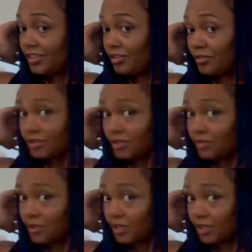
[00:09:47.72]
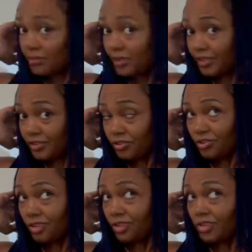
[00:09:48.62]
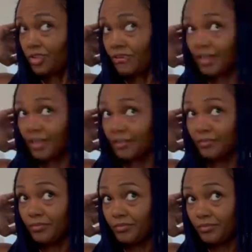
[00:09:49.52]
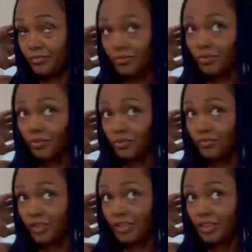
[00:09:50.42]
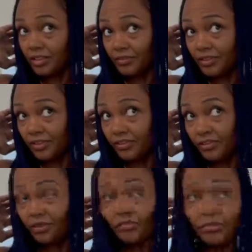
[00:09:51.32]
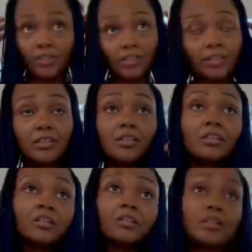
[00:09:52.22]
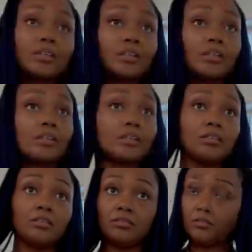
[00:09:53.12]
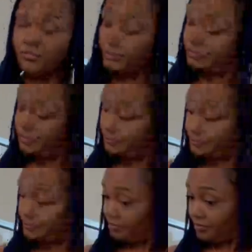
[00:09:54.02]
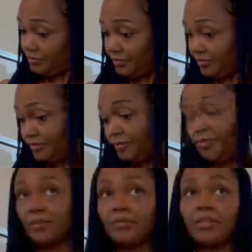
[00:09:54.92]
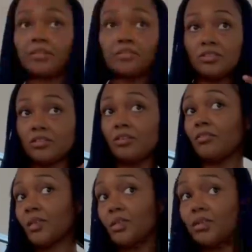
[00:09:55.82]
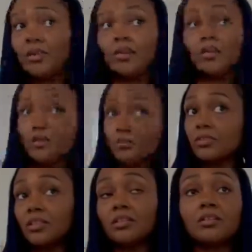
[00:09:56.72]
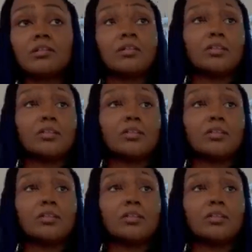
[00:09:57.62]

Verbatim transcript: So that being said, um, I can't really judge them on how long it took to get to me during COVID.